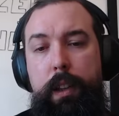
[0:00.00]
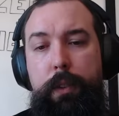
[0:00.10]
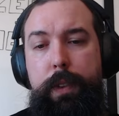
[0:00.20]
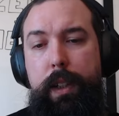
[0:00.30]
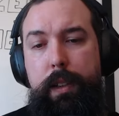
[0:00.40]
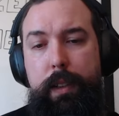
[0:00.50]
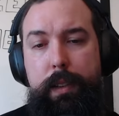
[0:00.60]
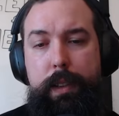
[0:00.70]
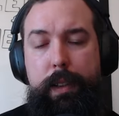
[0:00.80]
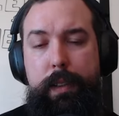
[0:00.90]
You've done
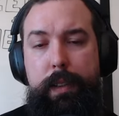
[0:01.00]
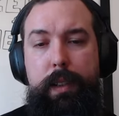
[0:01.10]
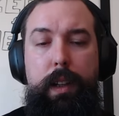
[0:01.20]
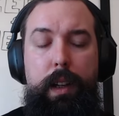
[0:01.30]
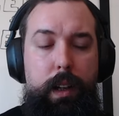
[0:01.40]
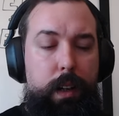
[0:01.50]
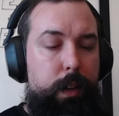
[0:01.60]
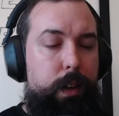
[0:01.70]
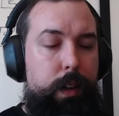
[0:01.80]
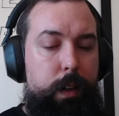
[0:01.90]
this test
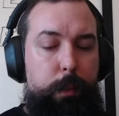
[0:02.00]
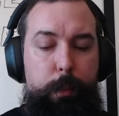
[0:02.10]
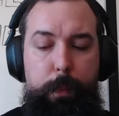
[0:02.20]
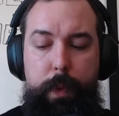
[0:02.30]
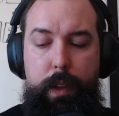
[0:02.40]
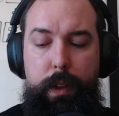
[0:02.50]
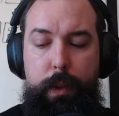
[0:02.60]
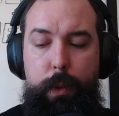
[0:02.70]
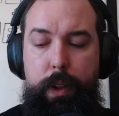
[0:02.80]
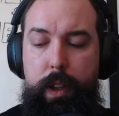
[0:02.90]
on
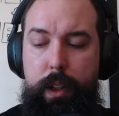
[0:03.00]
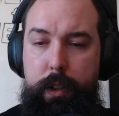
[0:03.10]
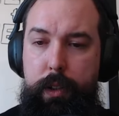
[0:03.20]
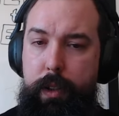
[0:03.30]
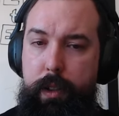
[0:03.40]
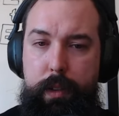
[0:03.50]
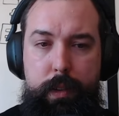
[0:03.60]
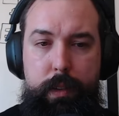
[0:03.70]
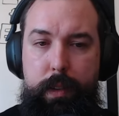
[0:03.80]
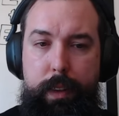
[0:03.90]
other
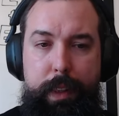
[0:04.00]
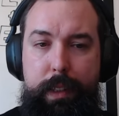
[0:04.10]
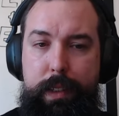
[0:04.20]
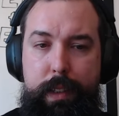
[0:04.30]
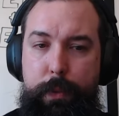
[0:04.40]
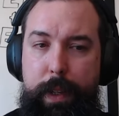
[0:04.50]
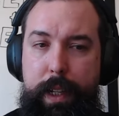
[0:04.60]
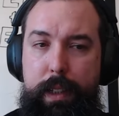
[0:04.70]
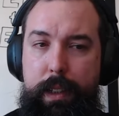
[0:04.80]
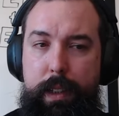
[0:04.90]
things as
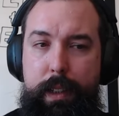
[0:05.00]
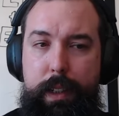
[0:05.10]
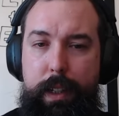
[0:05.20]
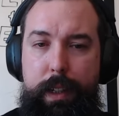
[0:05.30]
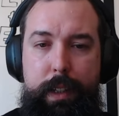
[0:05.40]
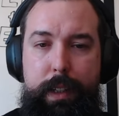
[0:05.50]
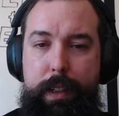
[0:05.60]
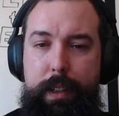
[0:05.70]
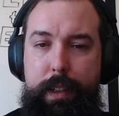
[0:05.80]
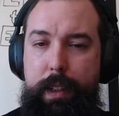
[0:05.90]
well.
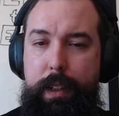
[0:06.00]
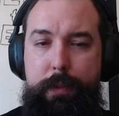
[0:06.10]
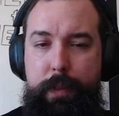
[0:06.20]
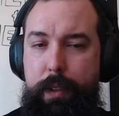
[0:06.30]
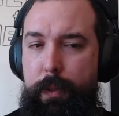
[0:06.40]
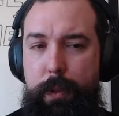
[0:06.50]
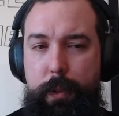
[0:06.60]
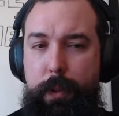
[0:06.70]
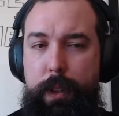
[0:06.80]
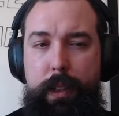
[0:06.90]
And if you
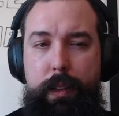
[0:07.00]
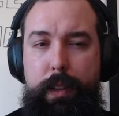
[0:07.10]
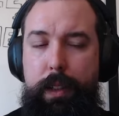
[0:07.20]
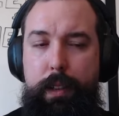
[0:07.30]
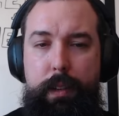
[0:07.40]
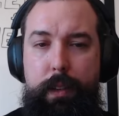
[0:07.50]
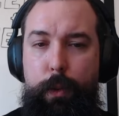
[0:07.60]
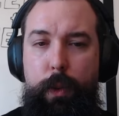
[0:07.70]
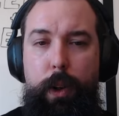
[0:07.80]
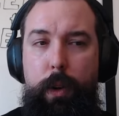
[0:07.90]
did, then
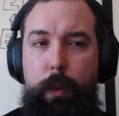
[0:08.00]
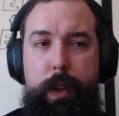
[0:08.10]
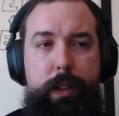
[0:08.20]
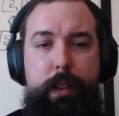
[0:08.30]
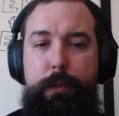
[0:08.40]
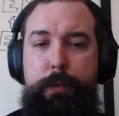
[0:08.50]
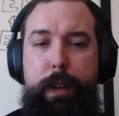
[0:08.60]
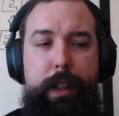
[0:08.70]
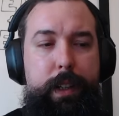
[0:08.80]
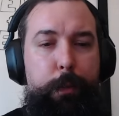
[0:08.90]
what did you
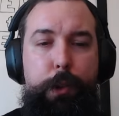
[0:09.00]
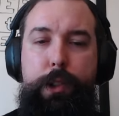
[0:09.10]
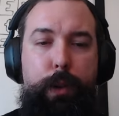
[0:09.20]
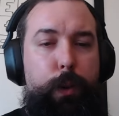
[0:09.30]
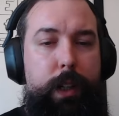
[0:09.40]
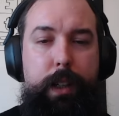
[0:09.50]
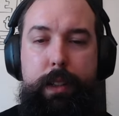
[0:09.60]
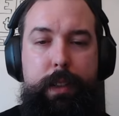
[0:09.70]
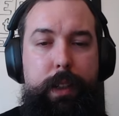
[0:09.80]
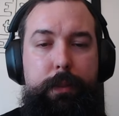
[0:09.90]
find the most
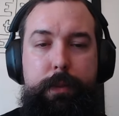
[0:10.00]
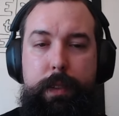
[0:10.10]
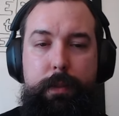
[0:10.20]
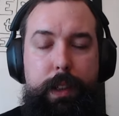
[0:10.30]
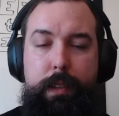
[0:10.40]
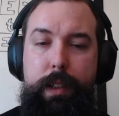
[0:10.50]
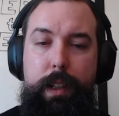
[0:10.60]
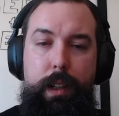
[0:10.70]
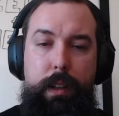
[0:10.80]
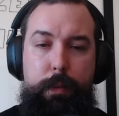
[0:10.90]
correlative with
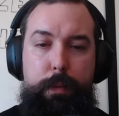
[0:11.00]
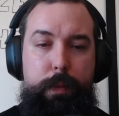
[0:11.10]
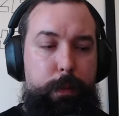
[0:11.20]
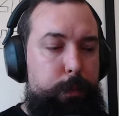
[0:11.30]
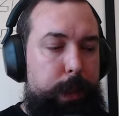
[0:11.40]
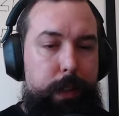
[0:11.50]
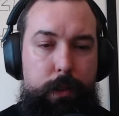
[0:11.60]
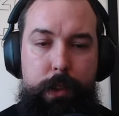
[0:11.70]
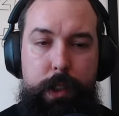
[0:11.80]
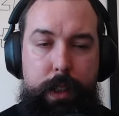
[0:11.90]

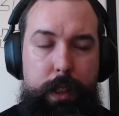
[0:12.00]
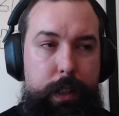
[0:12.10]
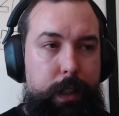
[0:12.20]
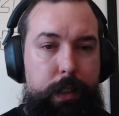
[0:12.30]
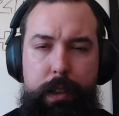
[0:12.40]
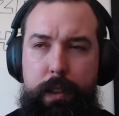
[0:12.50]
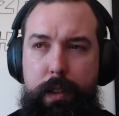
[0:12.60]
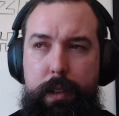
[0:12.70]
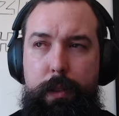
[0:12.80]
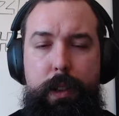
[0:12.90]
biological aging
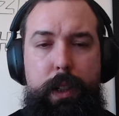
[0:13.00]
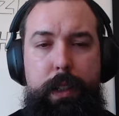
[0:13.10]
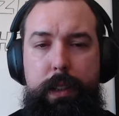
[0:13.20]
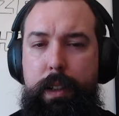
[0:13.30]
clock, right?